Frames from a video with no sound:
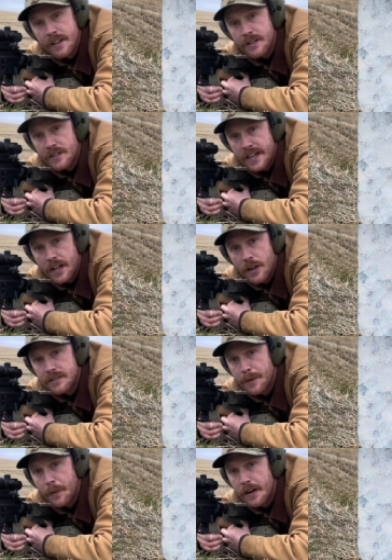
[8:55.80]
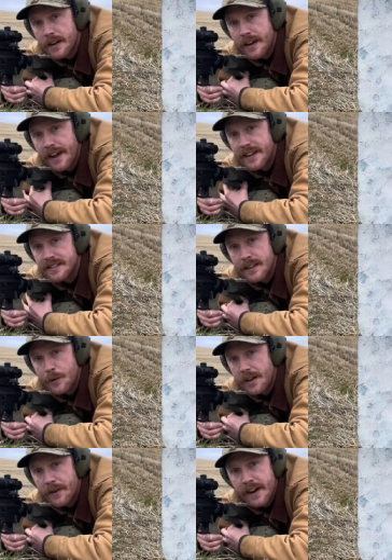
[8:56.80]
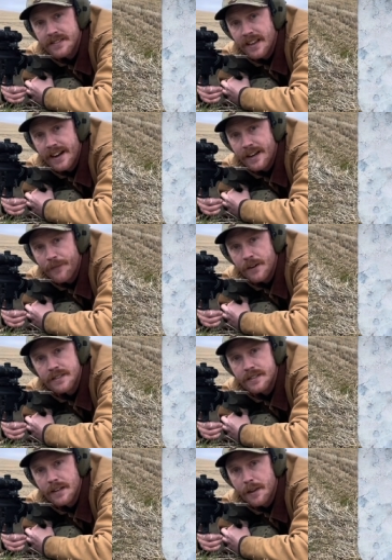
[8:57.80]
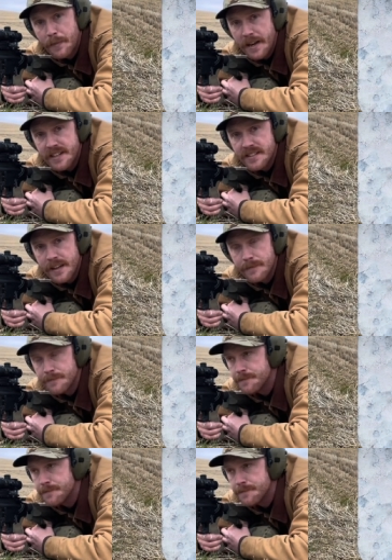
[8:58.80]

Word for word: let's go take a close-up look and see where the rounds landed versus the BDC.